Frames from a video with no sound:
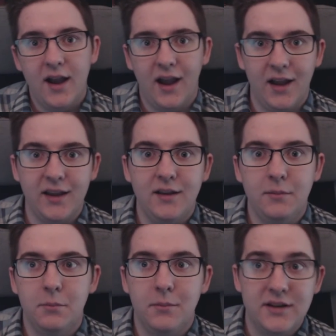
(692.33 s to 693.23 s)

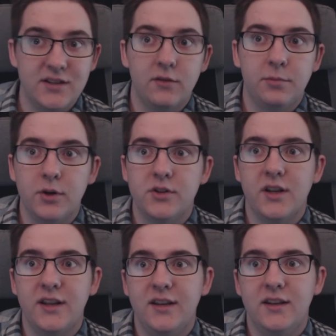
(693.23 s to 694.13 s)
I myself
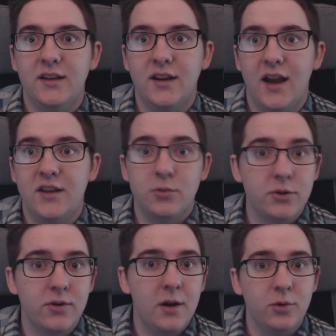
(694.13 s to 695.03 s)
personally, I
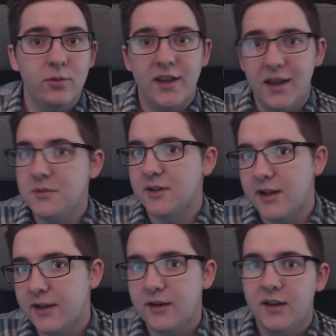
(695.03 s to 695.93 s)
switch around between games a
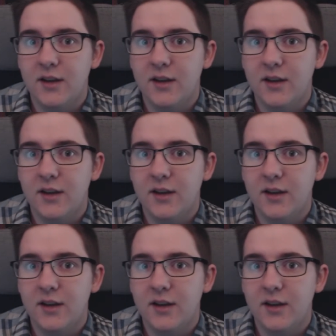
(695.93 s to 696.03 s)
lot.